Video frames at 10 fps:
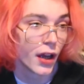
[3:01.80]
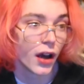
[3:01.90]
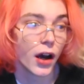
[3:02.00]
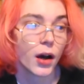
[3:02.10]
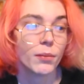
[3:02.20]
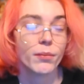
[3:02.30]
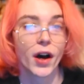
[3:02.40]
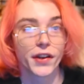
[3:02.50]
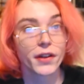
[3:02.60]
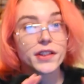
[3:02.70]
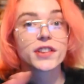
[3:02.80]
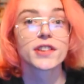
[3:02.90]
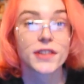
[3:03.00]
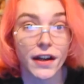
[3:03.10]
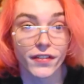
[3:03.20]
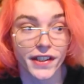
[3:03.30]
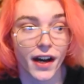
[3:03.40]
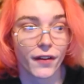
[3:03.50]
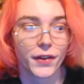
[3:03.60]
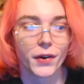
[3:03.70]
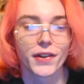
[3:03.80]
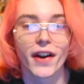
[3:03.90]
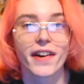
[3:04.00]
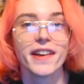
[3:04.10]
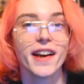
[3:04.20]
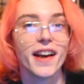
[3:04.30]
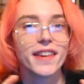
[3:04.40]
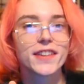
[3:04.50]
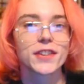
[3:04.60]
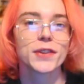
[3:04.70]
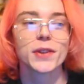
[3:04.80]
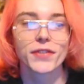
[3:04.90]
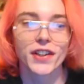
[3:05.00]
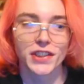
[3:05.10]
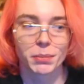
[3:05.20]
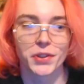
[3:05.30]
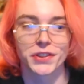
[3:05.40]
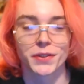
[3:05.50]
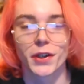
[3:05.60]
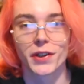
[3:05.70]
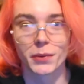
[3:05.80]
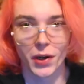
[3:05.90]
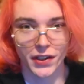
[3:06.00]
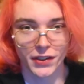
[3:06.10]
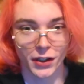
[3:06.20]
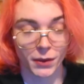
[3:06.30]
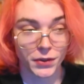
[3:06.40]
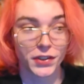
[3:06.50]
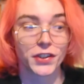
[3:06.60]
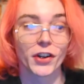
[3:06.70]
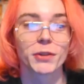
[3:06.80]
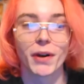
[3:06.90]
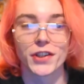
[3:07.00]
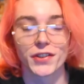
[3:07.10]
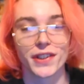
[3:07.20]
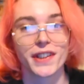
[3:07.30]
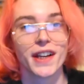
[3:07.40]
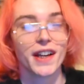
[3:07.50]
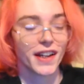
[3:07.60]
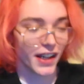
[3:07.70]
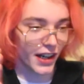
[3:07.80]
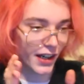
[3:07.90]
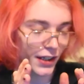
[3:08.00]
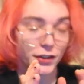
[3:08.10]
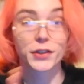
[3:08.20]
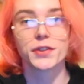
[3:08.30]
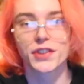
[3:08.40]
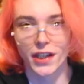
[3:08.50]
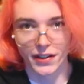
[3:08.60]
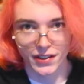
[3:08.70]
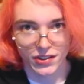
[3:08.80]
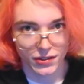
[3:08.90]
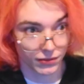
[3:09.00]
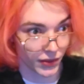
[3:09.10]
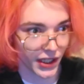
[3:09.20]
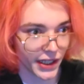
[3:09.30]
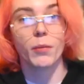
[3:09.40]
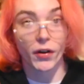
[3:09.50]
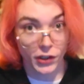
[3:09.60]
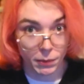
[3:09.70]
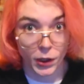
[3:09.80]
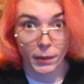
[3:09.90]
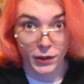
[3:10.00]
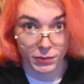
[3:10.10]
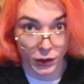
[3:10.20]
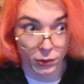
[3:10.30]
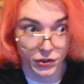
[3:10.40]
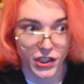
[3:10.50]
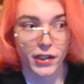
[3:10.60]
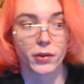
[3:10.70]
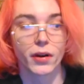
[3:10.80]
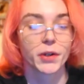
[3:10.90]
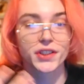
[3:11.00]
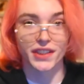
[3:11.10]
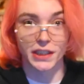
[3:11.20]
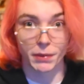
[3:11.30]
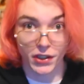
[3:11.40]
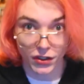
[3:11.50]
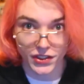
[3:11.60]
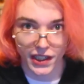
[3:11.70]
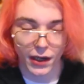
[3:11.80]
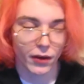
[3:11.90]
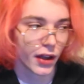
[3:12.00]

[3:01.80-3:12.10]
I know this is definitely out of the ordinary. This is a university project I'm currently working on. I'm doing a documentary. A docu-series, really. I'm going to put it up onto my normal channel because I need to put content out,